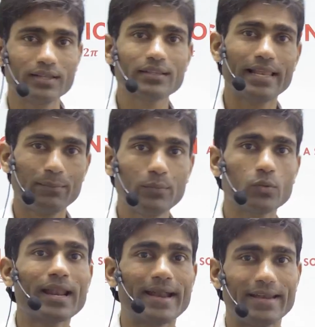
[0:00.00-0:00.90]

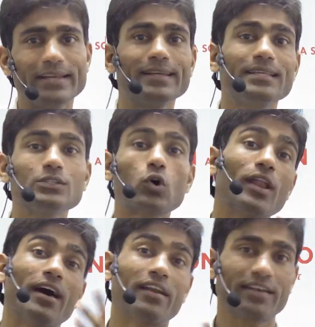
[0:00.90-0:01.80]
leftover identities, all
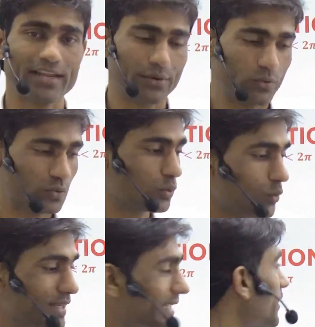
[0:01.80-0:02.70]
are negative. So which are the